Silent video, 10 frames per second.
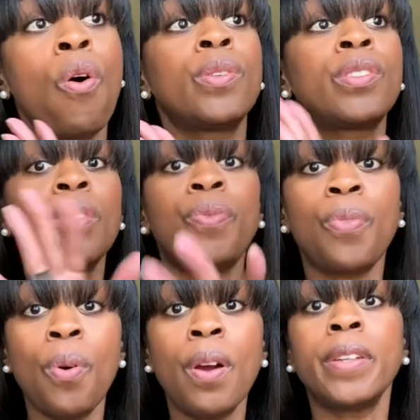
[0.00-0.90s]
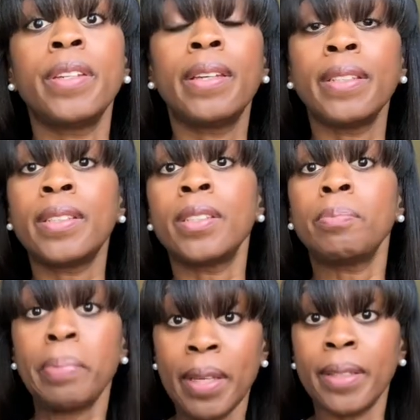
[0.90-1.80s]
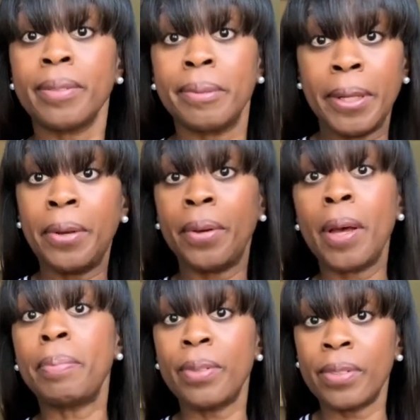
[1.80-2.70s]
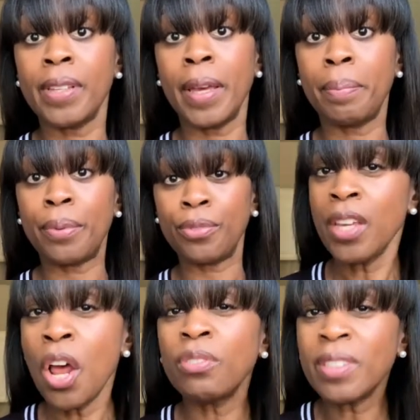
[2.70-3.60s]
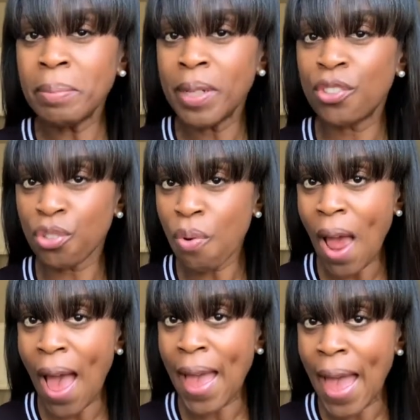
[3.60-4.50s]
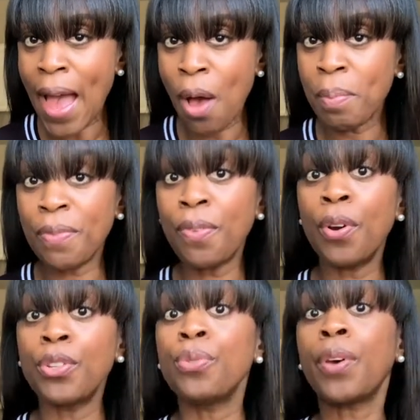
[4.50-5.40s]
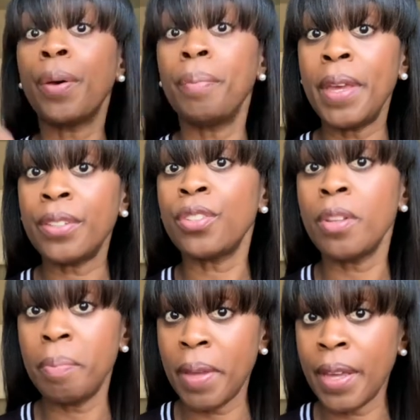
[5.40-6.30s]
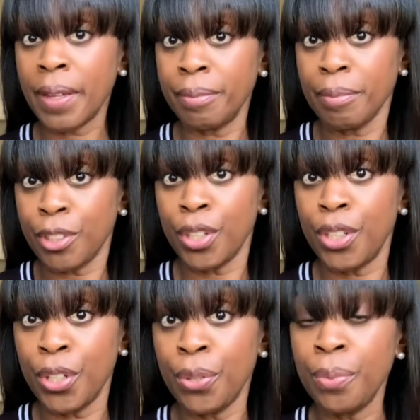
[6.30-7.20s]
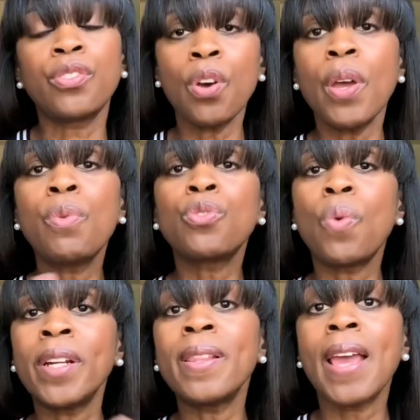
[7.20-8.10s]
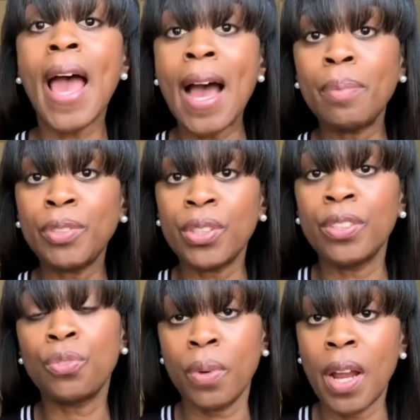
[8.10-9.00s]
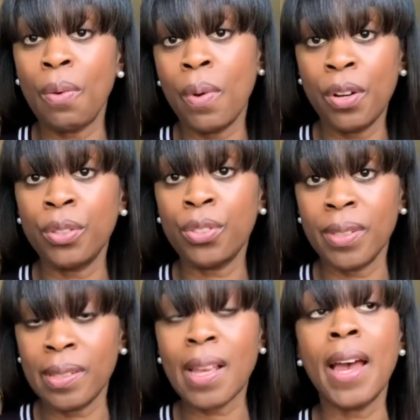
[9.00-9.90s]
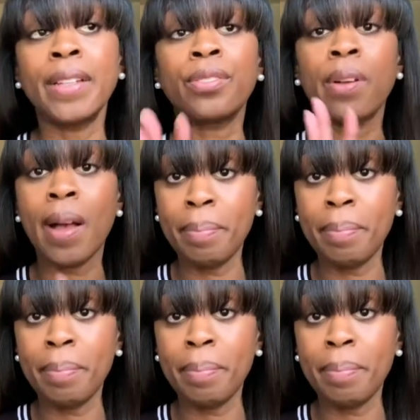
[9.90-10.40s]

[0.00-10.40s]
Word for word: on Sephora, you get to pick, you know, a couple of samples, you know, something to try out before you commit to the big to do. So it was one of the options when I went onto the site. So I